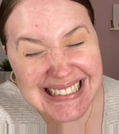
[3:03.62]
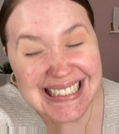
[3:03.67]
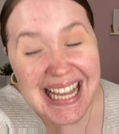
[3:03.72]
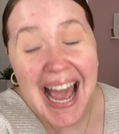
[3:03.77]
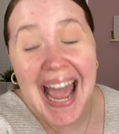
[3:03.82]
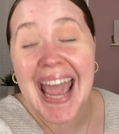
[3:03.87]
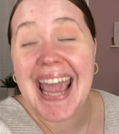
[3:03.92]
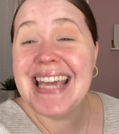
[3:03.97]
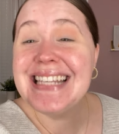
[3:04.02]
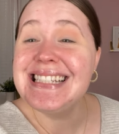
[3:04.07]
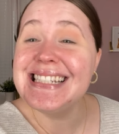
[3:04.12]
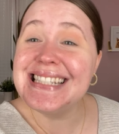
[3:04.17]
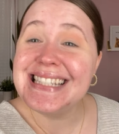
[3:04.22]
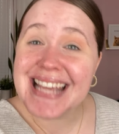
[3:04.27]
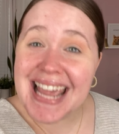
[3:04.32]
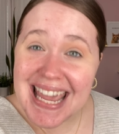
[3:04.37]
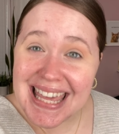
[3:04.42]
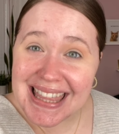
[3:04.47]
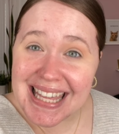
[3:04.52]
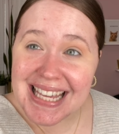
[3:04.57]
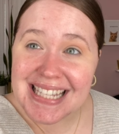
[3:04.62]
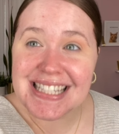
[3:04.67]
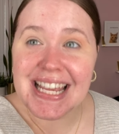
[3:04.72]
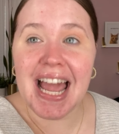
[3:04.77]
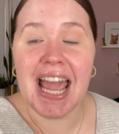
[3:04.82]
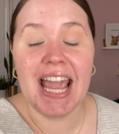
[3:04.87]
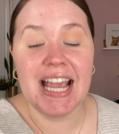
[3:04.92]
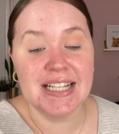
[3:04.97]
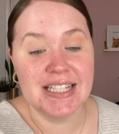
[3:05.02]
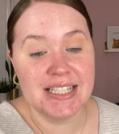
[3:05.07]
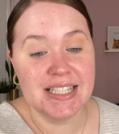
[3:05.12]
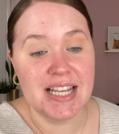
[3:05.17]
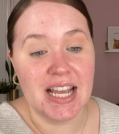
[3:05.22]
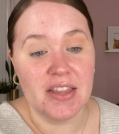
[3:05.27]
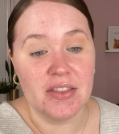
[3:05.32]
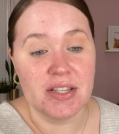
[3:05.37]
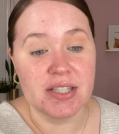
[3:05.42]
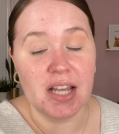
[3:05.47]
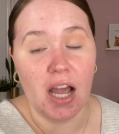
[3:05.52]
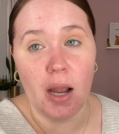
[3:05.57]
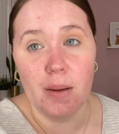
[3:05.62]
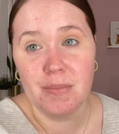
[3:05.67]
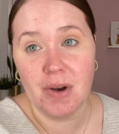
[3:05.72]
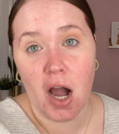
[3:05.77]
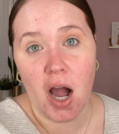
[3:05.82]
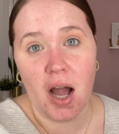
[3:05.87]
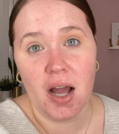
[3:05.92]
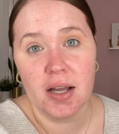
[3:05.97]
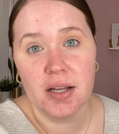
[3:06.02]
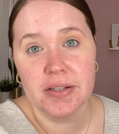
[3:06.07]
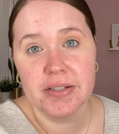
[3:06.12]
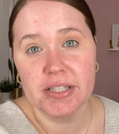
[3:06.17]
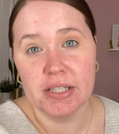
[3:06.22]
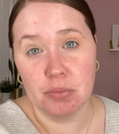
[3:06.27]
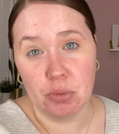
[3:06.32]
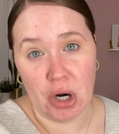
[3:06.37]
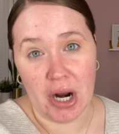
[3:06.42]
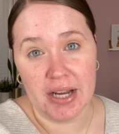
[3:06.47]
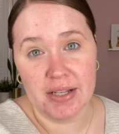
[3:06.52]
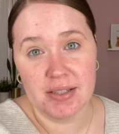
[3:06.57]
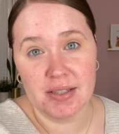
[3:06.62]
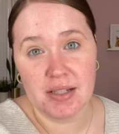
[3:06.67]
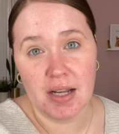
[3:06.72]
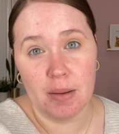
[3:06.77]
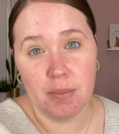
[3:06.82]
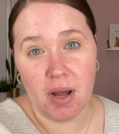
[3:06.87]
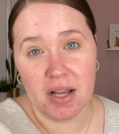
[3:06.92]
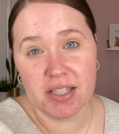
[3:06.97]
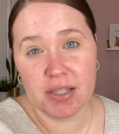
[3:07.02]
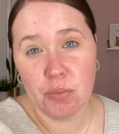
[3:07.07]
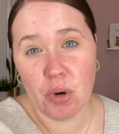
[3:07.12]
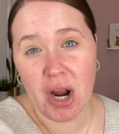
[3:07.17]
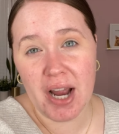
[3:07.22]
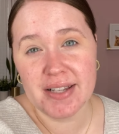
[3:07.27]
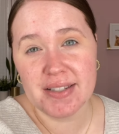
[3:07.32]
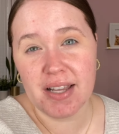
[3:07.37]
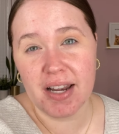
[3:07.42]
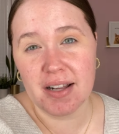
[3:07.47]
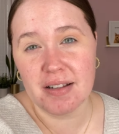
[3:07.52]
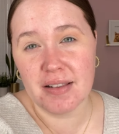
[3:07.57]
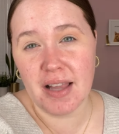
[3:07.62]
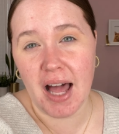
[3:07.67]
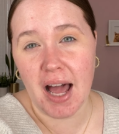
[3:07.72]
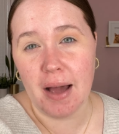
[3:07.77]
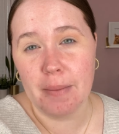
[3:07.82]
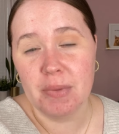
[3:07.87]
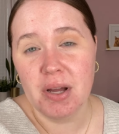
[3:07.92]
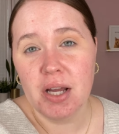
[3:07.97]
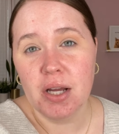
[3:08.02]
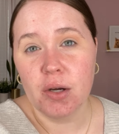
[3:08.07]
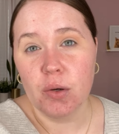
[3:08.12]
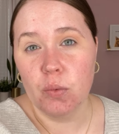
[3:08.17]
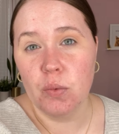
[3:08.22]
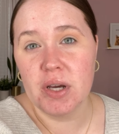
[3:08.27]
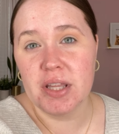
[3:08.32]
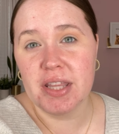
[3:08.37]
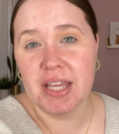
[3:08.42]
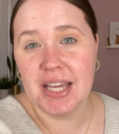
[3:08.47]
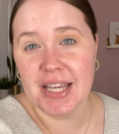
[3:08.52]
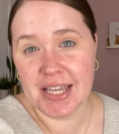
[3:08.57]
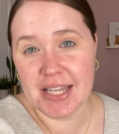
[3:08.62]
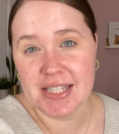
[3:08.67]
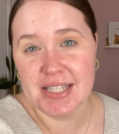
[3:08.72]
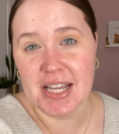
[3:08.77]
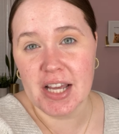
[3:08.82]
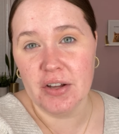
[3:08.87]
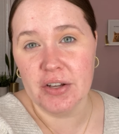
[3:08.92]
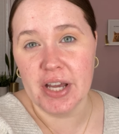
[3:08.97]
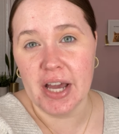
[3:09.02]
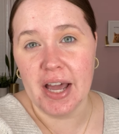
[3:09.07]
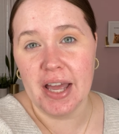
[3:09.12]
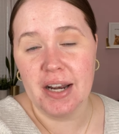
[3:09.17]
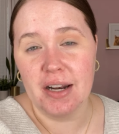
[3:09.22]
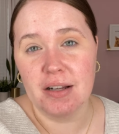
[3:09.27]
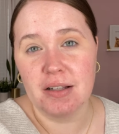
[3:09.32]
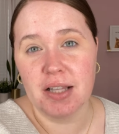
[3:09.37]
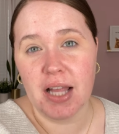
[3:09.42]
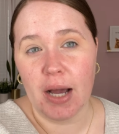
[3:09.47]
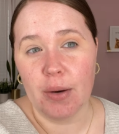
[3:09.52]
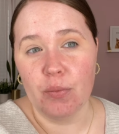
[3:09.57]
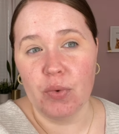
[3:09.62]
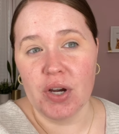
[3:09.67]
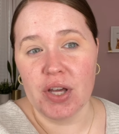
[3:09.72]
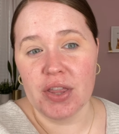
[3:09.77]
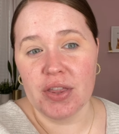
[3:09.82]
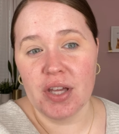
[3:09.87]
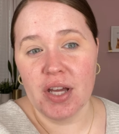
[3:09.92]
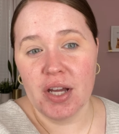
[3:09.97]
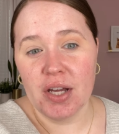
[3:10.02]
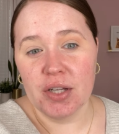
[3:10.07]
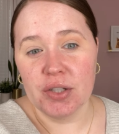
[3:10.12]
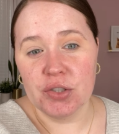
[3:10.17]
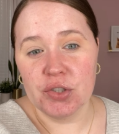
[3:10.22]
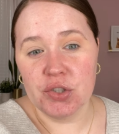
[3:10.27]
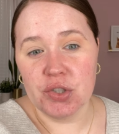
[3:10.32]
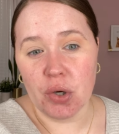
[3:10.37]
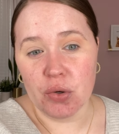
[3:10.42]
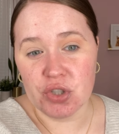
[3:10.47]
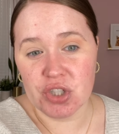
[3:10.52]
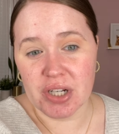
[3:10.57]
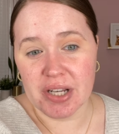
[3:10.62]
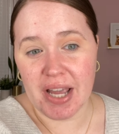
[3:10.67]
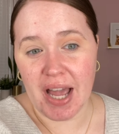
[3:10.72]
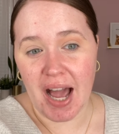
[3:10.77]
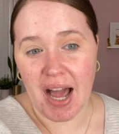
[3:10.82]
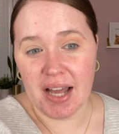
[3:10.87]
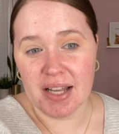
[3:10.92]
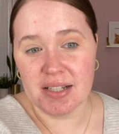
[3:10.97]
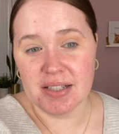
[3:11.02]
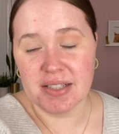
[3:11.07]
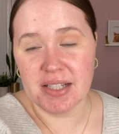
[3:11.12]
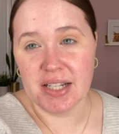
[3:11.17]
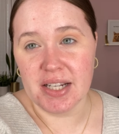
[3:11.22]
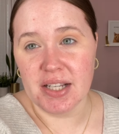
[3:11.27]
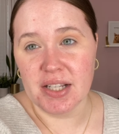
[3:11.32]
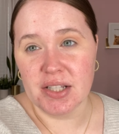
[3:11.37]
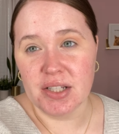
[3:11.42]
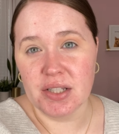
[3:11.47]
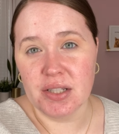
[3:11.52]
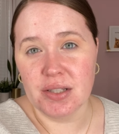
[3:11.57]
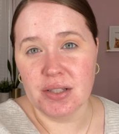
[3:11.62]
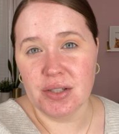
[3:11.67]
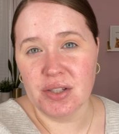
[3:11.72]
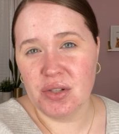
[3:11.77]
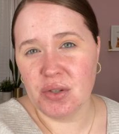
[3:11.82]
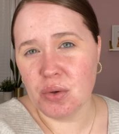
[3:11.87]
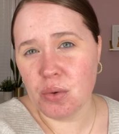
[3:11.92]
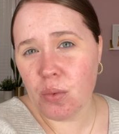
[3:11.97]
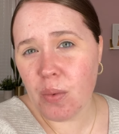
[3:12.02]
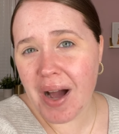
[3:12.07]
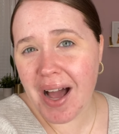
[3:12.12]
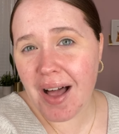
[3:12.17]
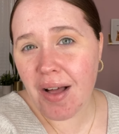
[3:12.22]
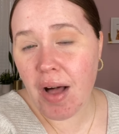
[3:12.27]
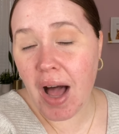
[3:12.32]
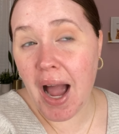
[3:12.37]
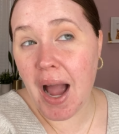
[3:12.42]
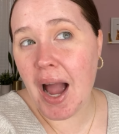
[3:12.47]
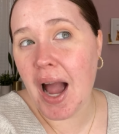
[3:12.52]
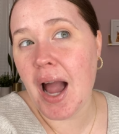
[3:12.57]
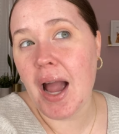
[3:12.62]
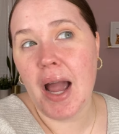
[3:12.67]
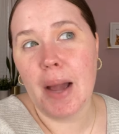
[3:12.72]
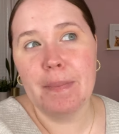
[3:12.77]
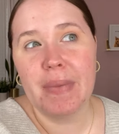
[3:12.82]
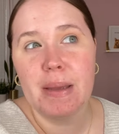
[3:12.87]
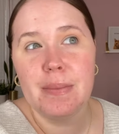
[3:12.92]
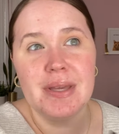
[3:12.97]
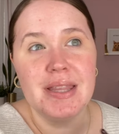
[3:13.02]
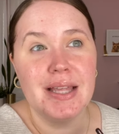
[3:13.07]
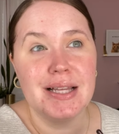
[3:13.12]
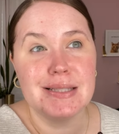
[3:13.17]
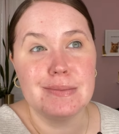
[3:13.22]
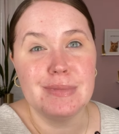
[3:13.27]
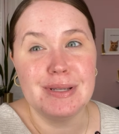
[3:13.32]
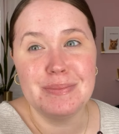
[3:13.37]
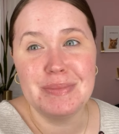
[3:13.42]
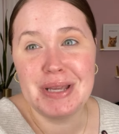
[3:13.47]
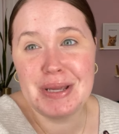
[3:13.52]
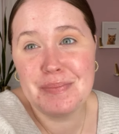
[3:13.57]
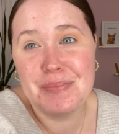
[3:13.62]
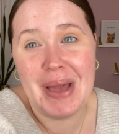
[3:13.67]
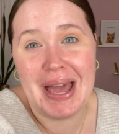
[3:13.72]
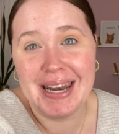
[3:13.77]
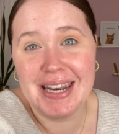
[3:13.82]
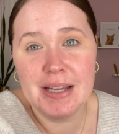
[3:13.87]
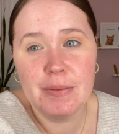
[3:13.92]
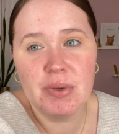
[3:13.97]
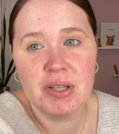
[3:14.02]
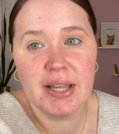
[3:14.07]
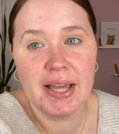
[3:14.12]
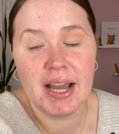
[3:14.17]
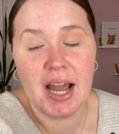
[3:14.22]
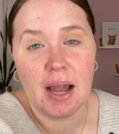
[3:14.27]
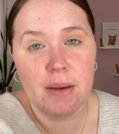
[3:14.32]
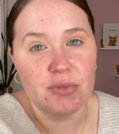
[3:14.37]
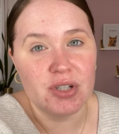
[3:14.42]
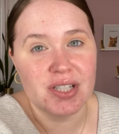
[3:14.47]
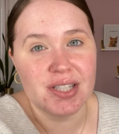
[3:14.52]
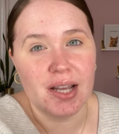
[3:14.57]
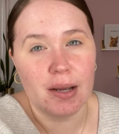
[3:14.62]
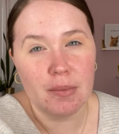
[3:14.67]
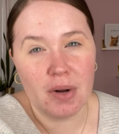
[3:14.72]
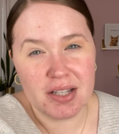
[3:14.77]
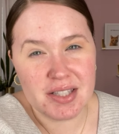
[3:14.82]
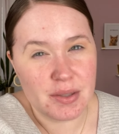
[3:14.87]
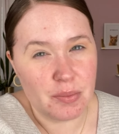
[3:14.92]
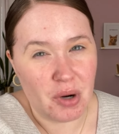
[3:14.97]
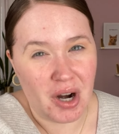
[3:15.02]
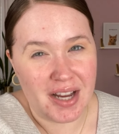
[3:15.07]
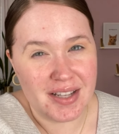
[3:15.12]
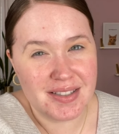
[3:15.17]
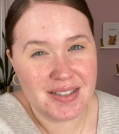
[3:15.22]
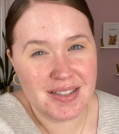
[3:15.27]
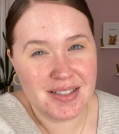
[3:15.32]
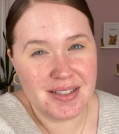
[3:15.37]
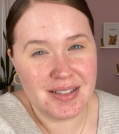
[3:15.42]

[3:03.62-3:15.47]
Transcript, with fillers: I hate to say this, I hate to say this, I'm not surprised. I'm not surprised that a collab with Iggy Azalea and a collab with Doja Cat didn't do well. I, I, maybe that's me being petty, but like, I'm just, I'm not surprised.